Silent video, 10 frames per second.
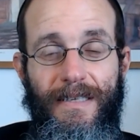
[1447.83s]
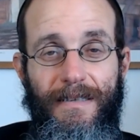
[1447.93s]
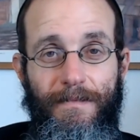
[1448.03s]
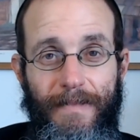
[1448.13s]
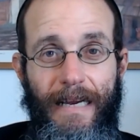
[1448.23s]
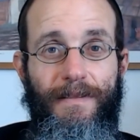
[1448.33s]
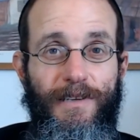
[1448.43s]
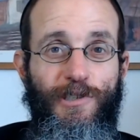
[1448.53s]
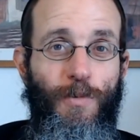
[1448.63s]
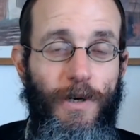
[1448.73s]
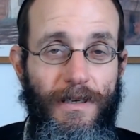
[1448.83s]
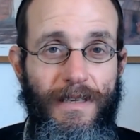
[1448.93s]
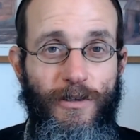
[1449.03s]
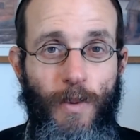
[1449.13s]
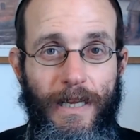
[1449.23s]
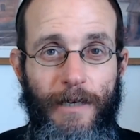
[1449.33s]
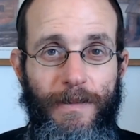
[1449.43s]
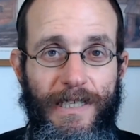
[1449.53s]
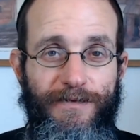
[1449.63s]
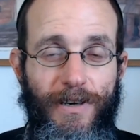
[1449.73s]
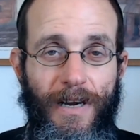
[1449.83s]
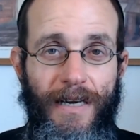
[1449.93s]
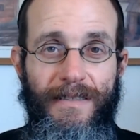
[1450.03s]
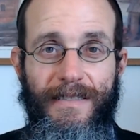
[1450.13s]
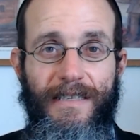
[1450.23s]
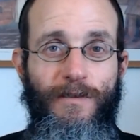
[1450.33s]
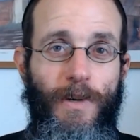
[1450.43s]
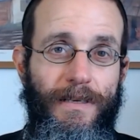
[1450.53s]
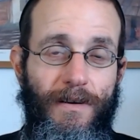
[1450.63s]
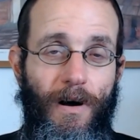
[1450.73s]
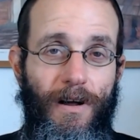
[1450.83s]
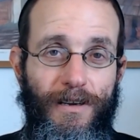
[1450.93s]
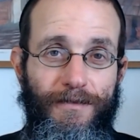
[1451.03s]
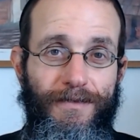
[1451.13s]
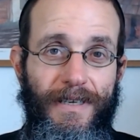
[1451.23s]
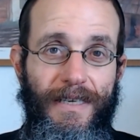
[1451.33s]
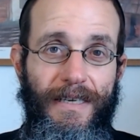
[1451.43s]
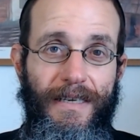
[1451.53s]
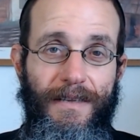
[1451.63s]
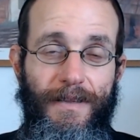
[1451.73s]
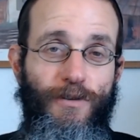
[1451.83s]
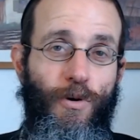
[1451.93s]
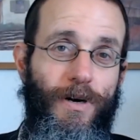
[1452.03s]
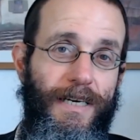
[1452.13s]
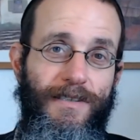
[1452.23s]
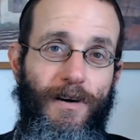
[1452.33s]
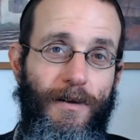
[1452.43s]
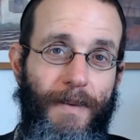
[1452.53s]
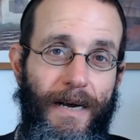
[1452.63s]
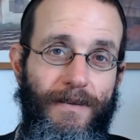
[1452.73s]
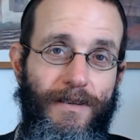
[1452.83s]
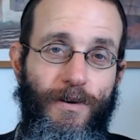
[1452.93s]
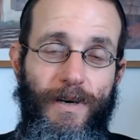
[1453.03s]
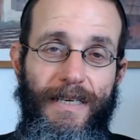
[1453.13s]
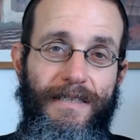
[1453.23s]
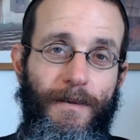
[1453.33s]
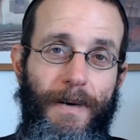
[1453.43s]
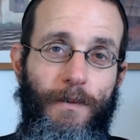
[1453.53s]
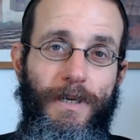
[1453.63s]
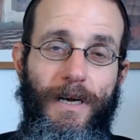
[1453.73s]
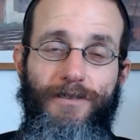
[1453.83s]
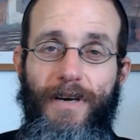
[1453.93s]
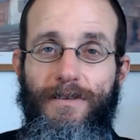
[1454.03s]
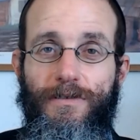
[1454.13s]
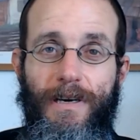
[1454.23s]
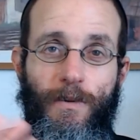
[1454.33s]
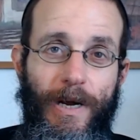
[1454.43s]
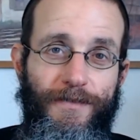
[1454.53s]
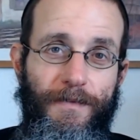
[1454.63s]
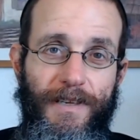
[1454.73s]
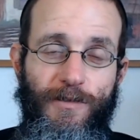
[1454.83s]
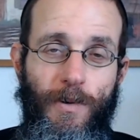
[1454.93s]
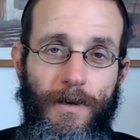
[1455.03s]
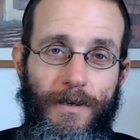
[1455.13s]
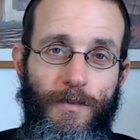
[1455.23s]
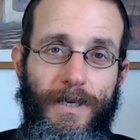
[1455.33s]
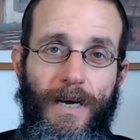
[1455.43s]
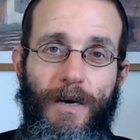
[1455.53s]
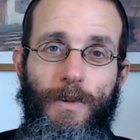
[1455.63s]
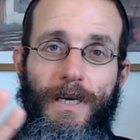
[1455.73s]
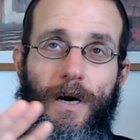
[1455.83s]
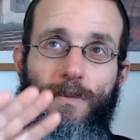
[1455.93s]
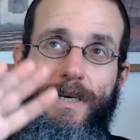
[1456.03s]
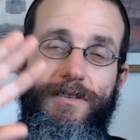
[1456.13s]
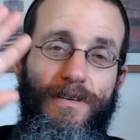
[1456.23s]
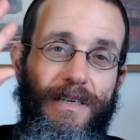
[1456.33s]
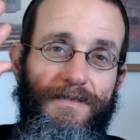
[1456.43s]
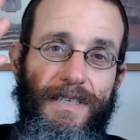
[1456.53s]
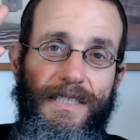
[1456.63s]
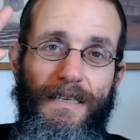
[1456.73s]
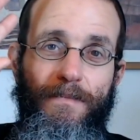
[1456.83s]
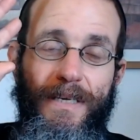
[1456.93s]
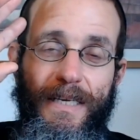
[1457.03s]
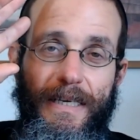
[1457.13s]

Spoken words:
make this world a dwelling place for God. This is what all of the Torah is all about. The Torah isn't about, we're not trying to run away from this world. We don't want to live in some